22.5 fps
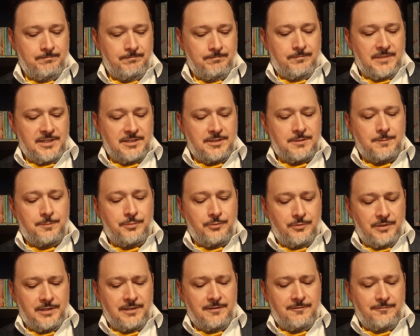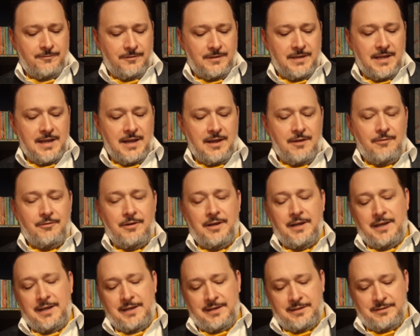Disappointed for now, I
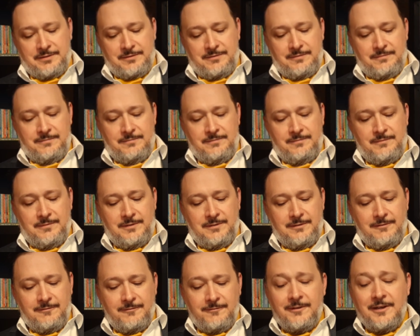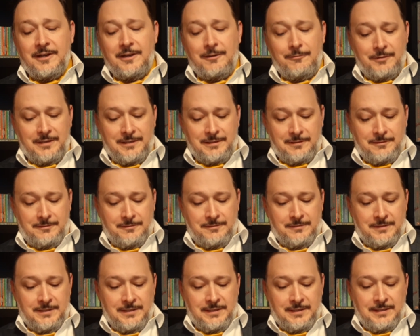asked. "Very
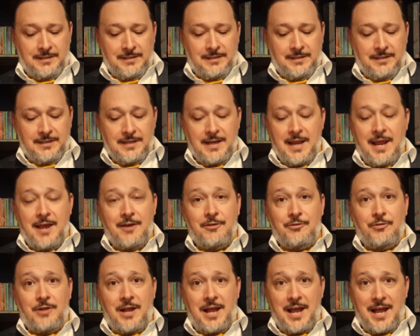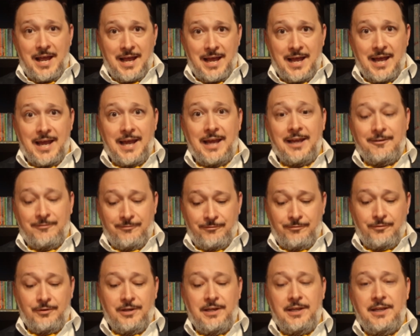well. Then how do I
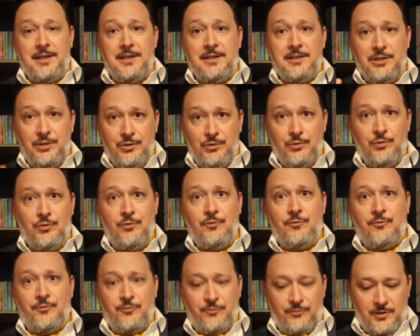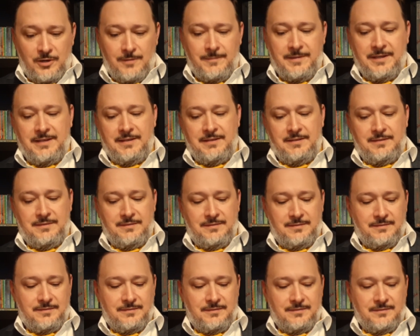free you from it?
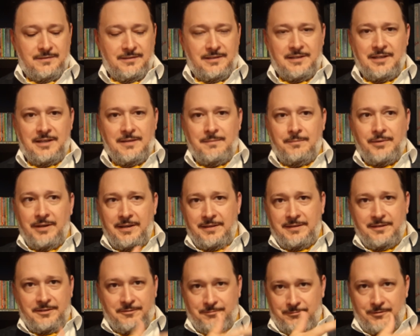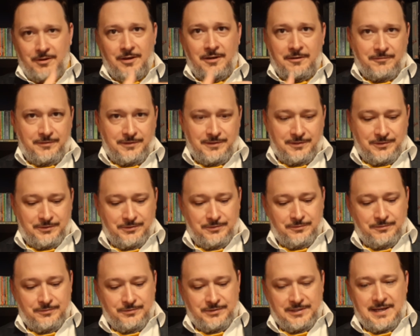I can't break this rock with the
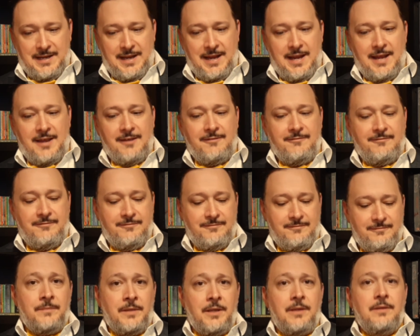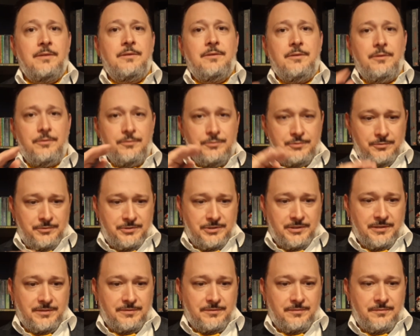tools I have." "Use your
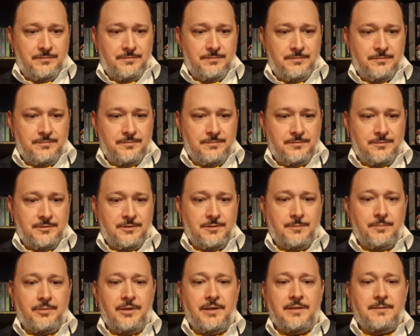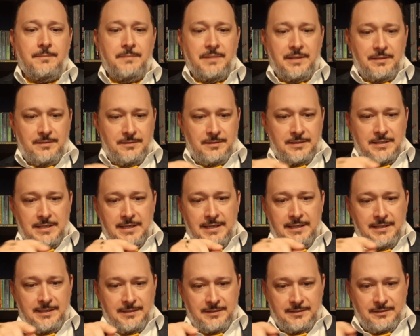chisel to break the metal
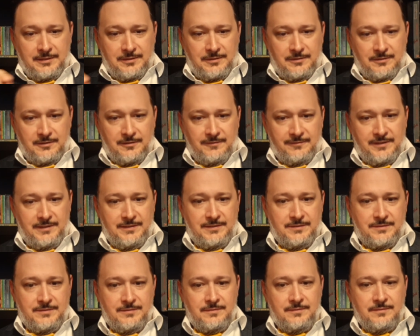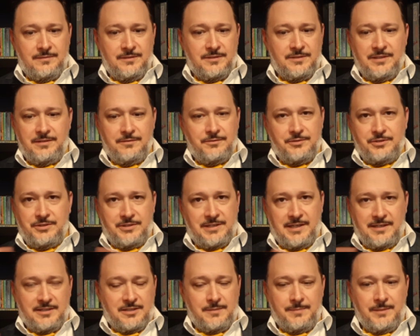lining the carvings. The seal just
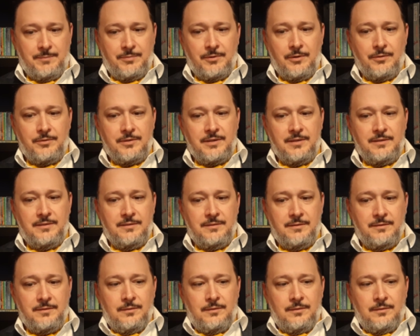has to be broken,